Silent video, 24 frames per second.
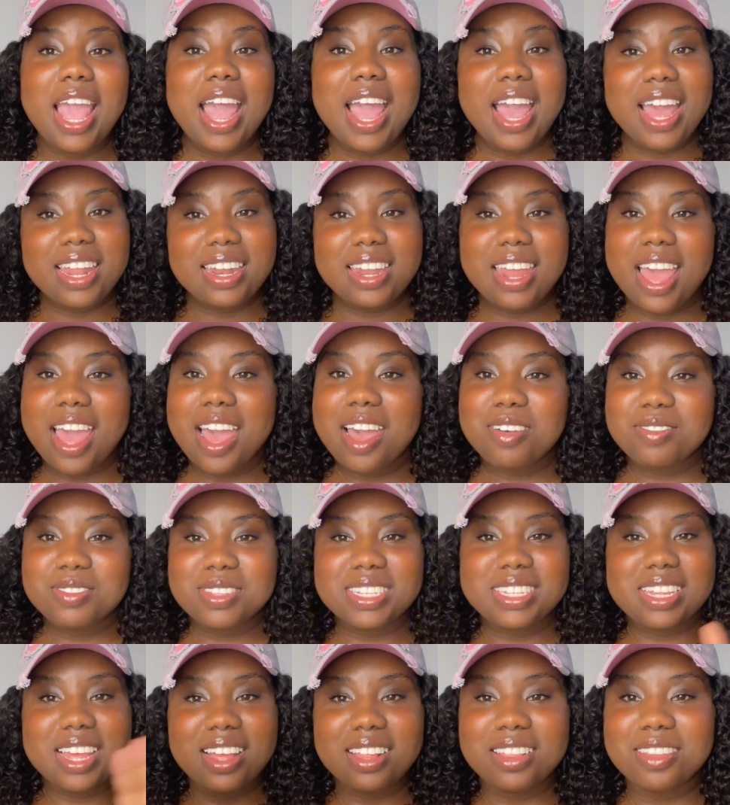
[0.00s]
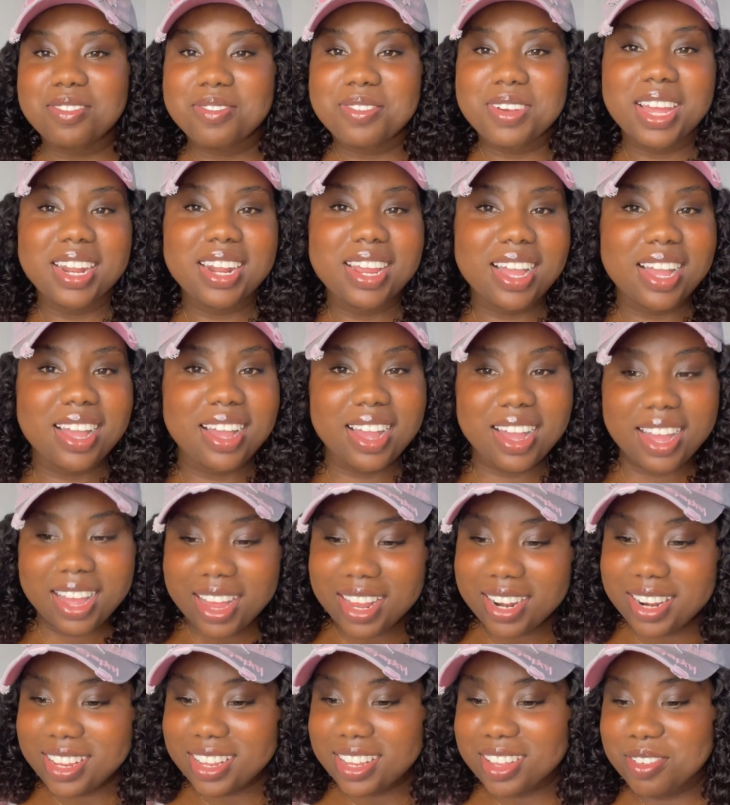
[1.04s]
and I have to thank the Father
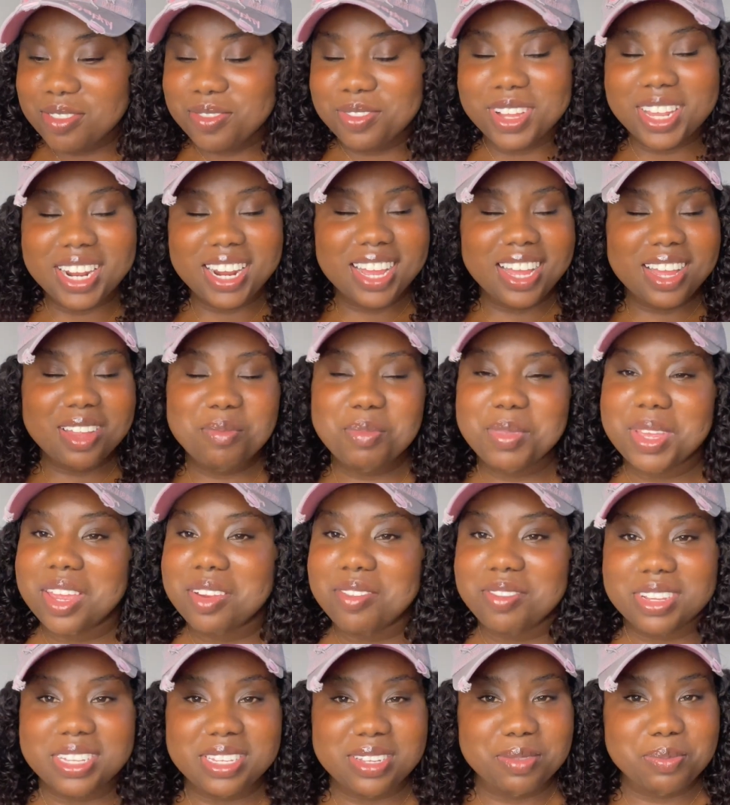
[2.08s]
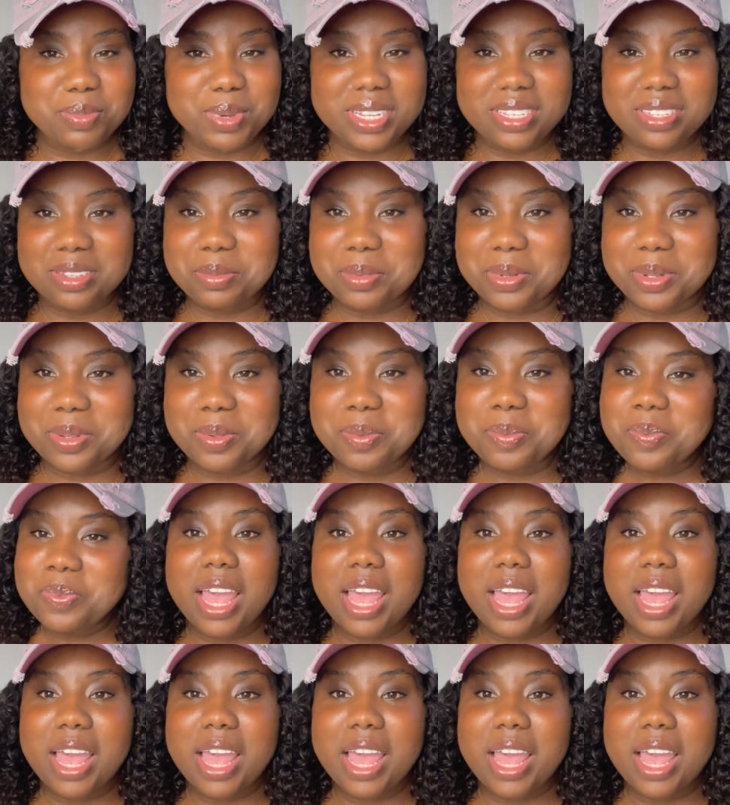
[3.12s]
God made everything possible.